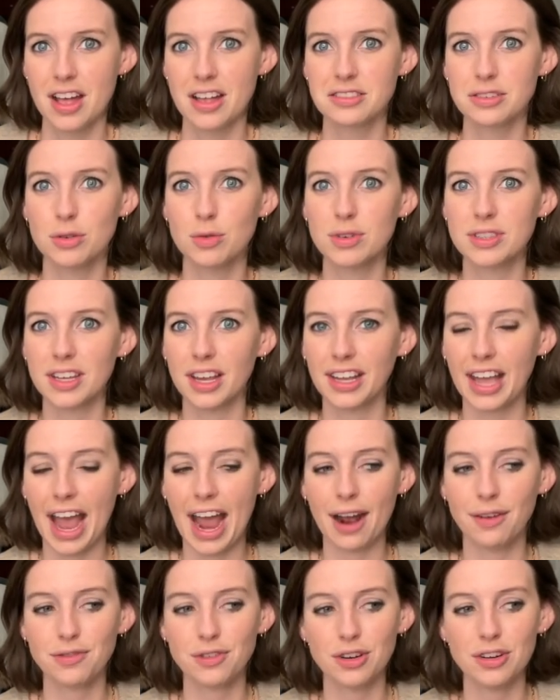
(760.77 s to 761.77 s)
So it was like
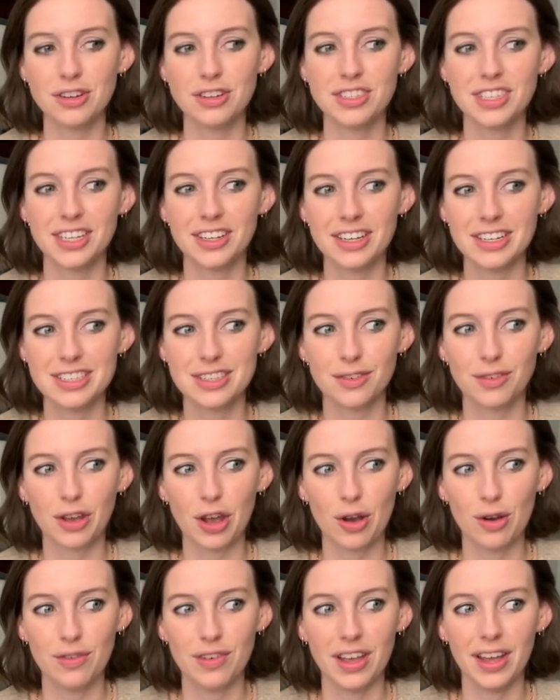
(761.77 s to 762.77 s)
after a series of
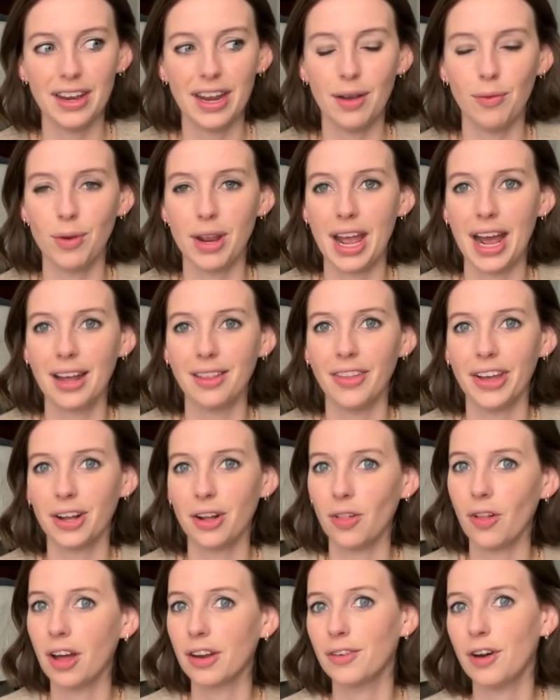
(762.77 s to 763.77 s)
COVID, and we had like
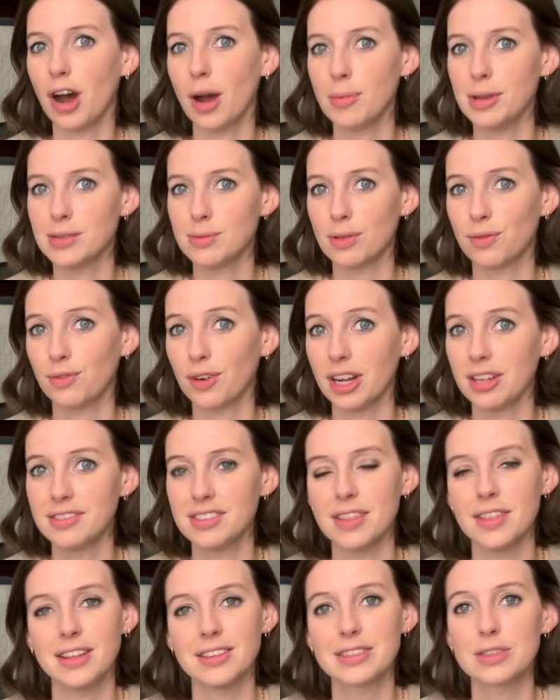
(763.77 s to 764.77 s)
a lot of hobbies with friends,
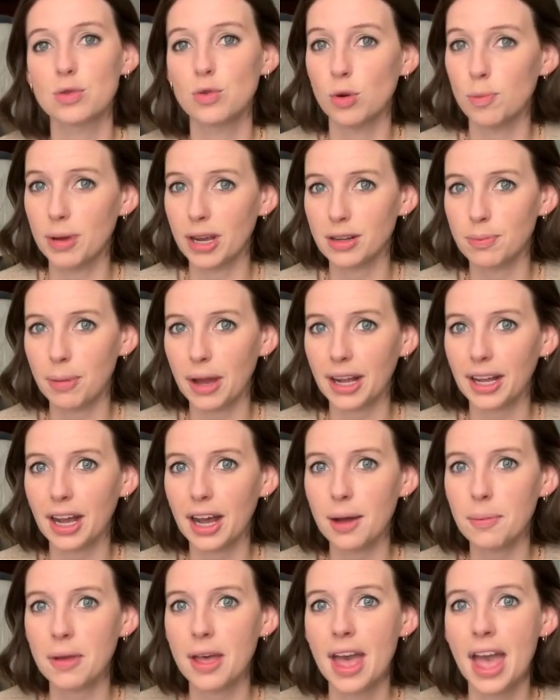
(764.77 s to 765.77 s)
and then school picked back
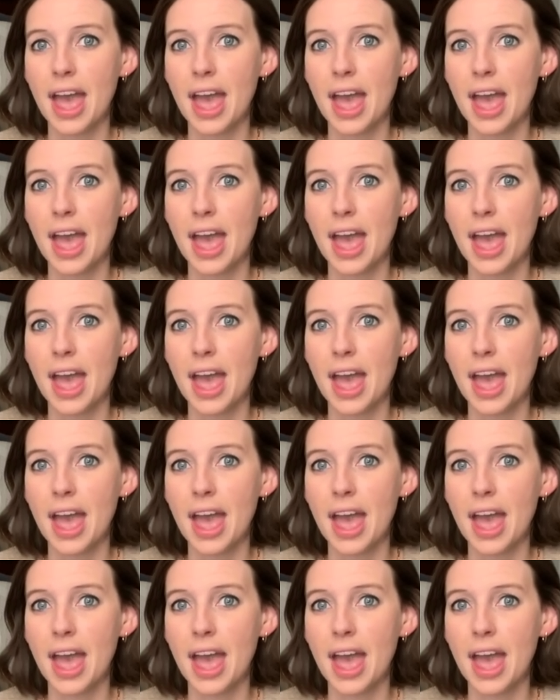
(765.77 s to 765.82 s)
up.